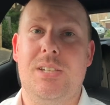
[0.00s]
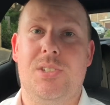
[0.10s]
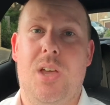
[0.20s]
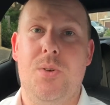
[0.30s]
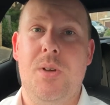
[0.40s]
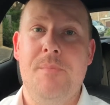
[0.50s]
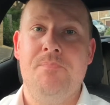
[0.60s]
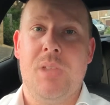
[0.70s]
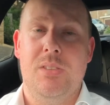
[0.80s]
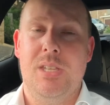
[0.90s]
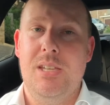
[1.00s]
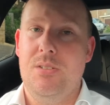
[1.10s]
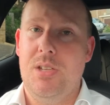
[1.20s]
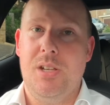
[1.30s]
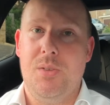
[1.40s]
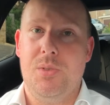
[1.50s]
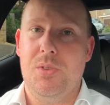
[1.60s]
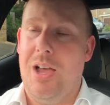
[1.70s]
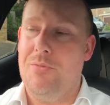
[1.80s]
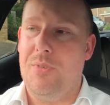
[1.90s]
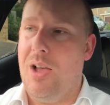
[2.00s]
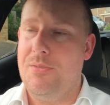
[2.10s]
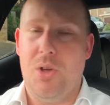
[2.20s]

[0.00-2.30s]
So I've